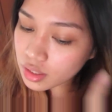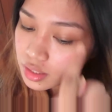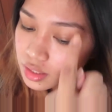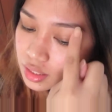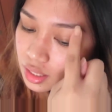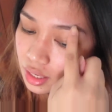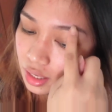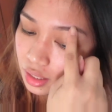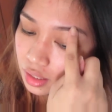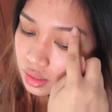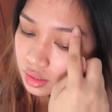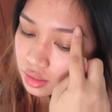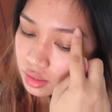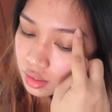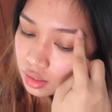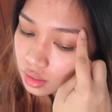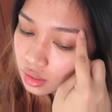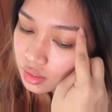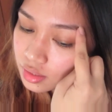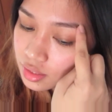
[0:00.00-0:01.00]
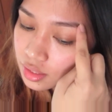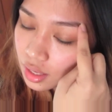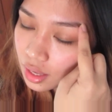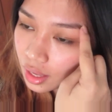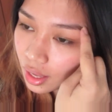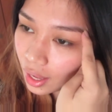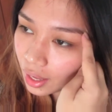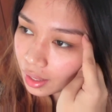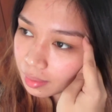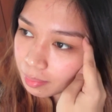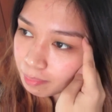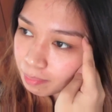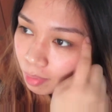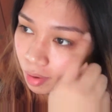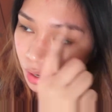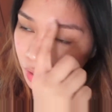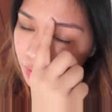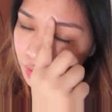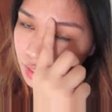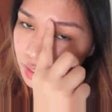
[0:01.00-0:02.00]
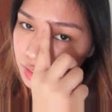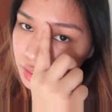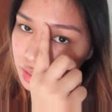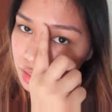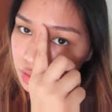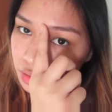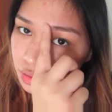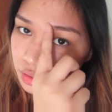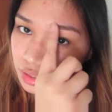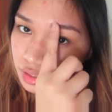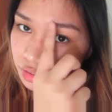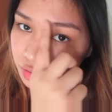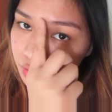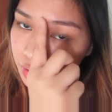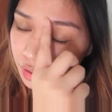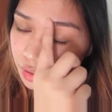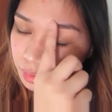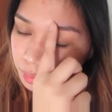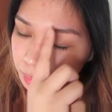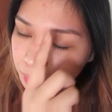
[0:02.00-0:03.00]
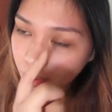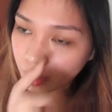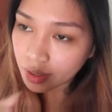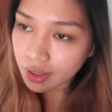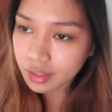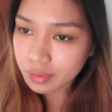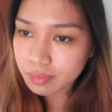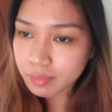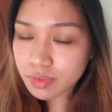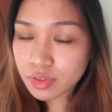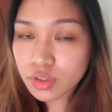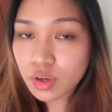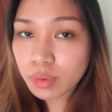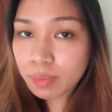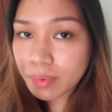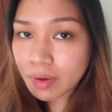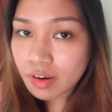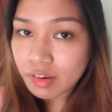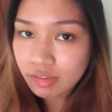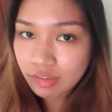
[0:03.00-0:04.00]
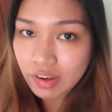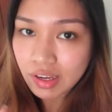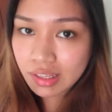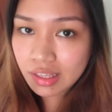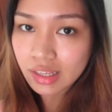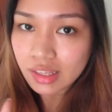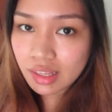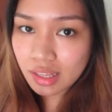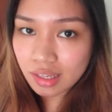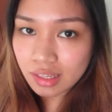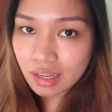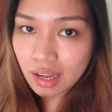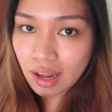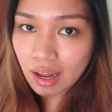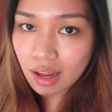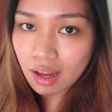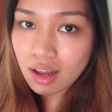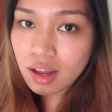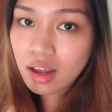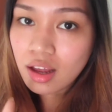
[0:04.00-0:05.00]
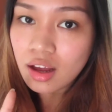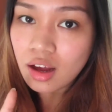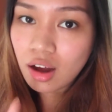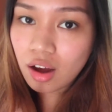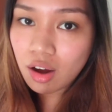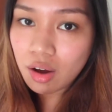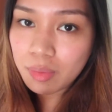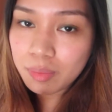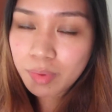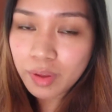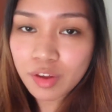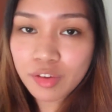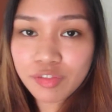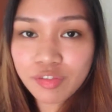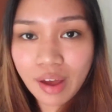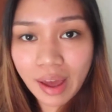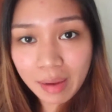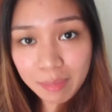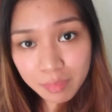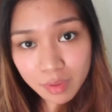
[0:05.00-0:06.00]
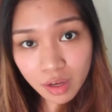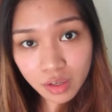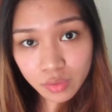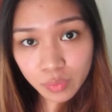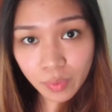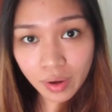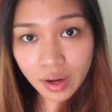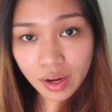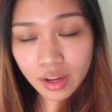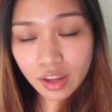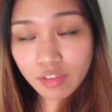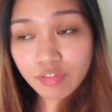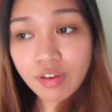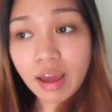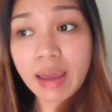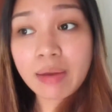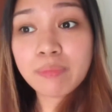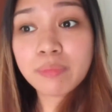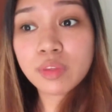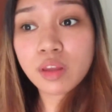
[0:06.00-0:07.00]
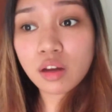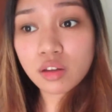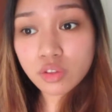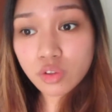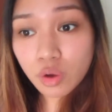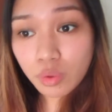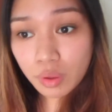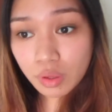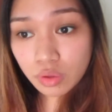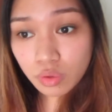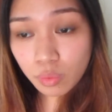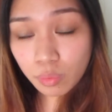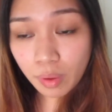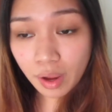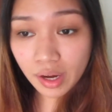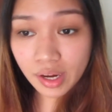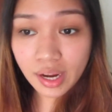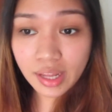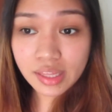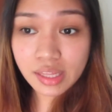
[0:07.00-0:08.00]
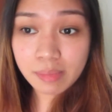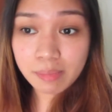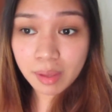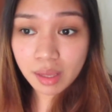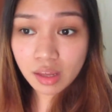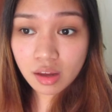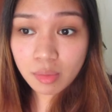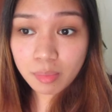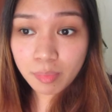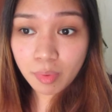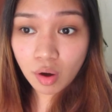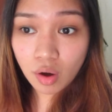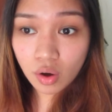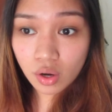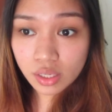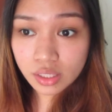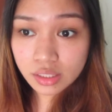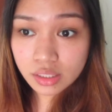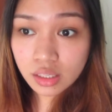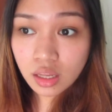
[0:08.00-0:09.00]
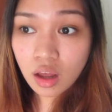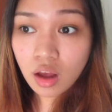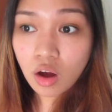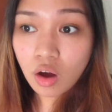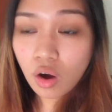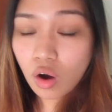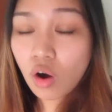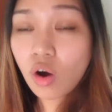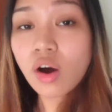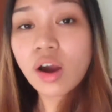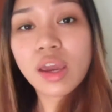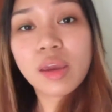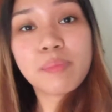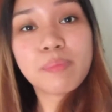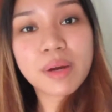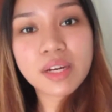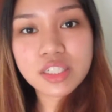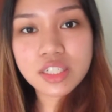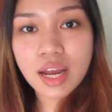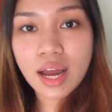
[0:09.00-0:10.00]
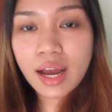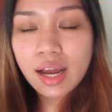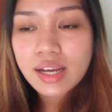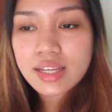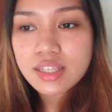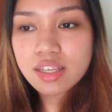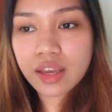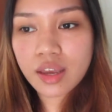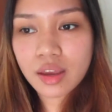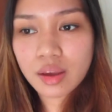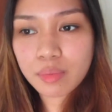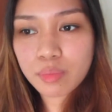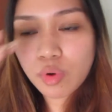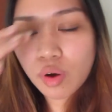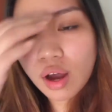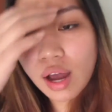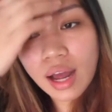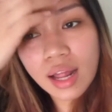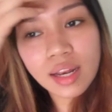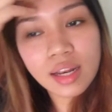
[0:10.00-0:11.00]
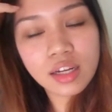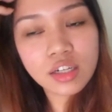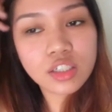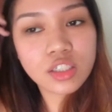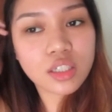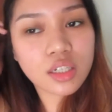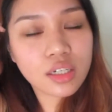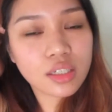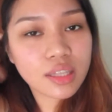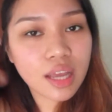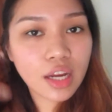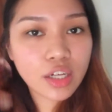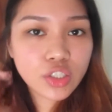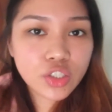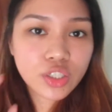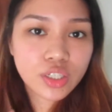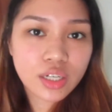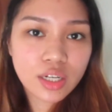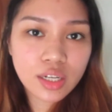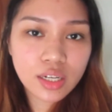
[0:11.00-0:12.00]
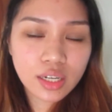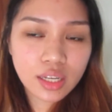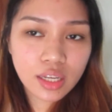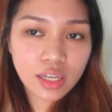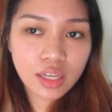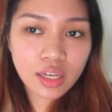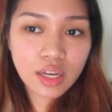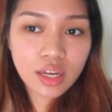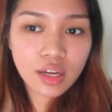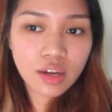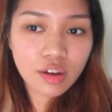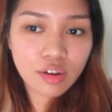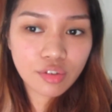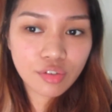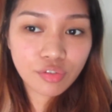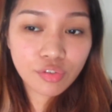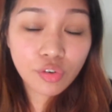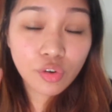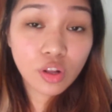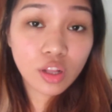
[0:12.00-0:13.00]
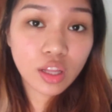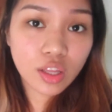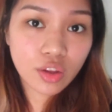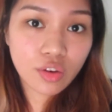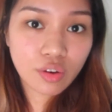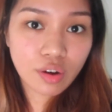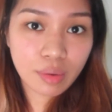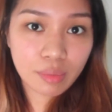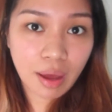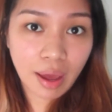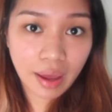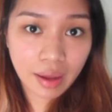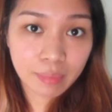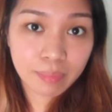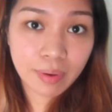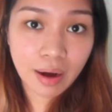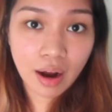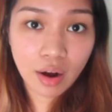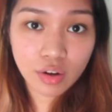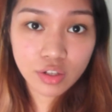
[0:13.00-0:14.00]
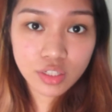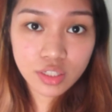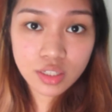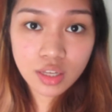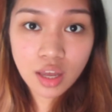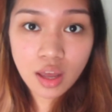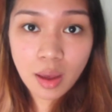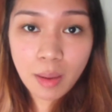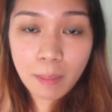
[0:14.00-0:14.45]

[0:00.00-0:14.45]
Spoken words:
sa end part and dito sa front part, sobrang faded na niya. If I'm not going to wear any makeup on, okay pa siya kasi mukha lang siyang naturally full yung eyebrows.